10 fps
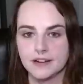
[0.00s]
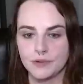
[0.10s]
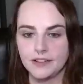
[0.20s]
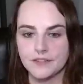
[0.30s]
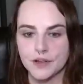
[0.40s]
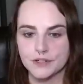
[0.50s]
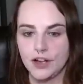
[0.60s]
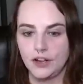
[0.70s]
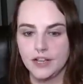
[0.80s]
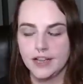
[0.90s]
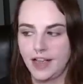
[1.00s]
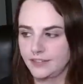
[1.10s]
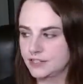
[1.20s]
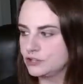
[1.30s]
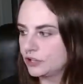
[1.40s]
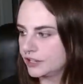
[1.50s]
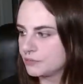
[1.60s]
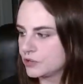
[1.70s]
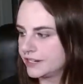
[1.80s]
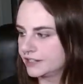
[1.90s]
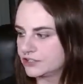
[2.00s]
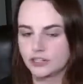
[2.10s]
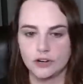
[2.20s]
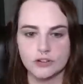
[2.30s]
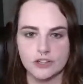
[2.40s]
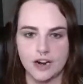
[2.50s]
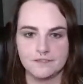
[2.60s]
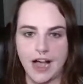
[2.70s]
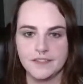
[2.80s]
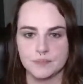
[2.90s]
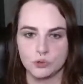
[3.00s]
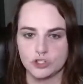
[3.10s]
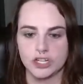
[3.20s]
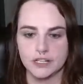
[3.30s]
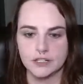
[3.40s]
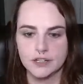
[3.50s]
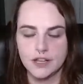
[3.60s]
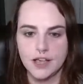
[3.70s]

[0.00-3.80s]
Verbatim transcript: So I left the hotel at like two o'clock in the morning and started going to try to find this bullshit.